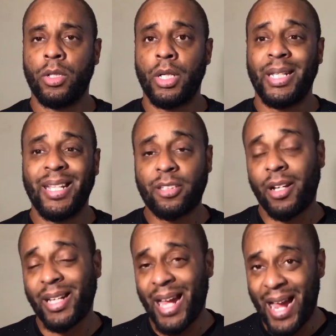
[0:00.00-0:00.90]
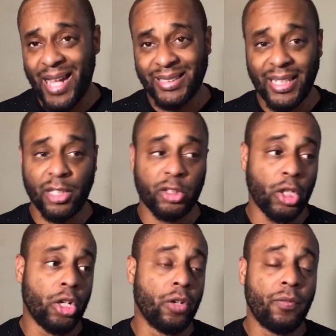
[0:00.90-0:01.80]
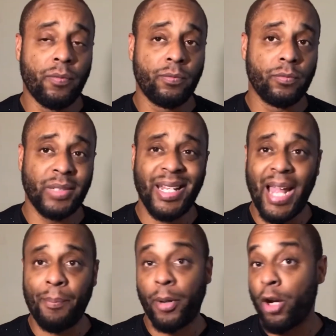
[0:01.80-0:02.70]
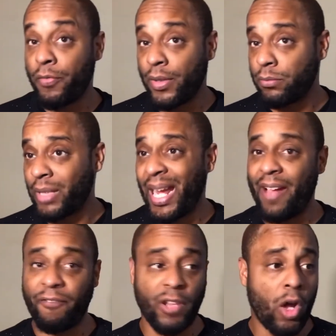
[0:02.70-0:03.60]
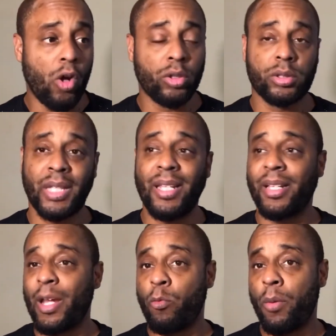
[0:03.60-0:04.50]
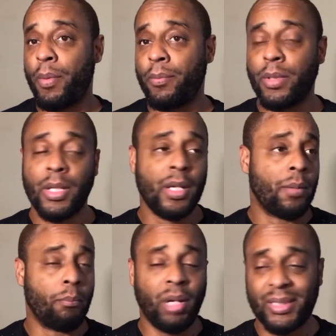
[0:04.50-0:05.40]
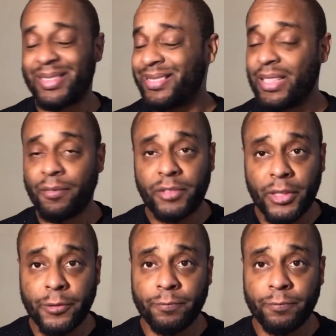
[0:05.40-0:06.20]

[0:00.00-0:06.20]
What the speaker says: These are the guys that deserve. They're not perfect. They have flaws. They look at women butts and stuff too.